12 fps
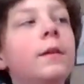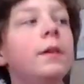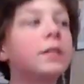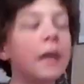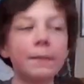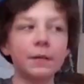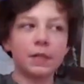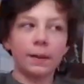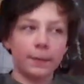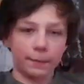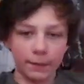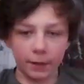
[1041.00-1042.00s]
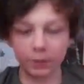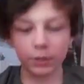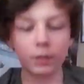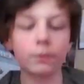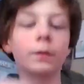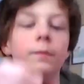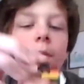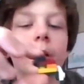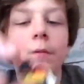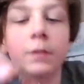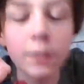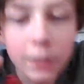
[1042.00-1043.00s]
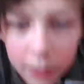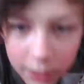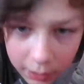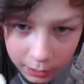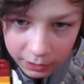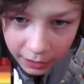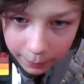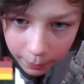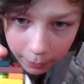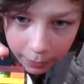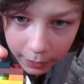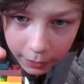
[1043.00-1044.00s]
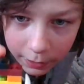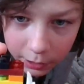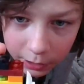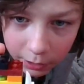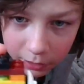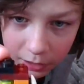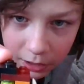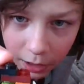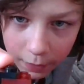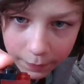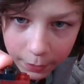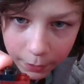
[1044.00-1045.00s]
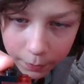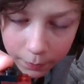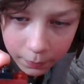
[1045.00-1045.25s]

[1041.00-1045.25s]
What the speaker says: It's come to something, I'll tell you what. Anyways, this is the second part of the head. Just here's the side view.